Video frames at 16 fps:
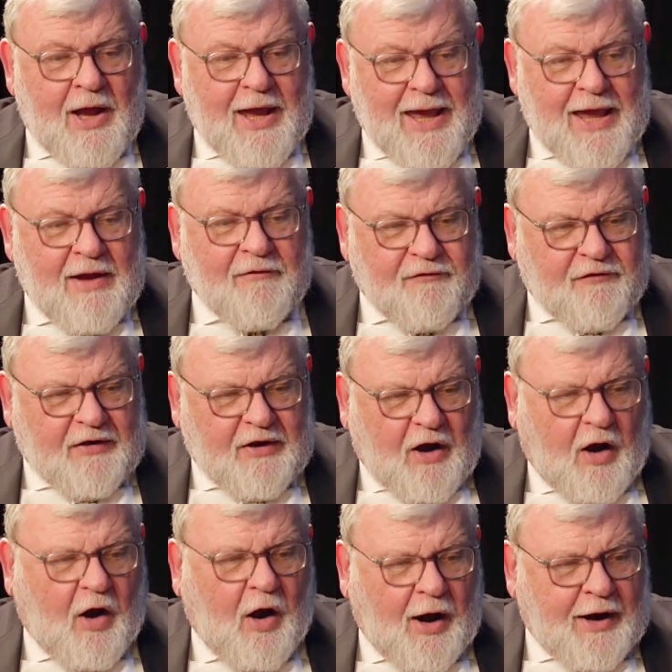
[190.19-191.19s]
Every
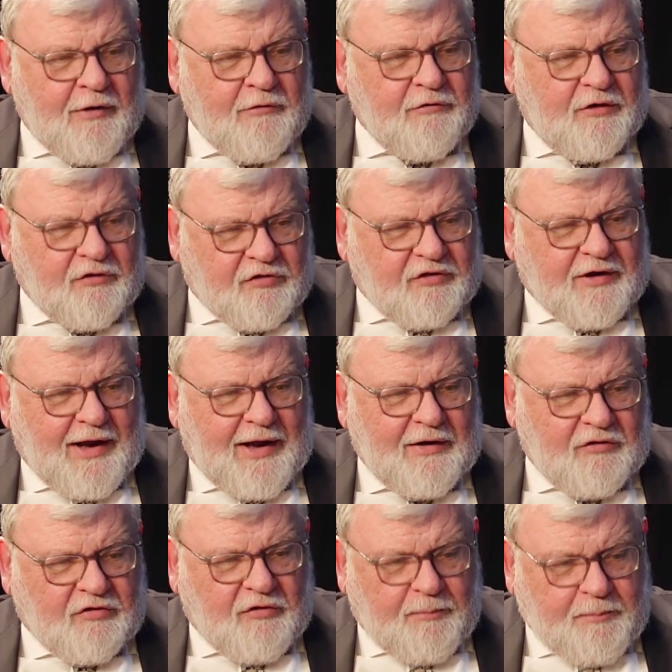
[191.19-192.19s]
high-risk case of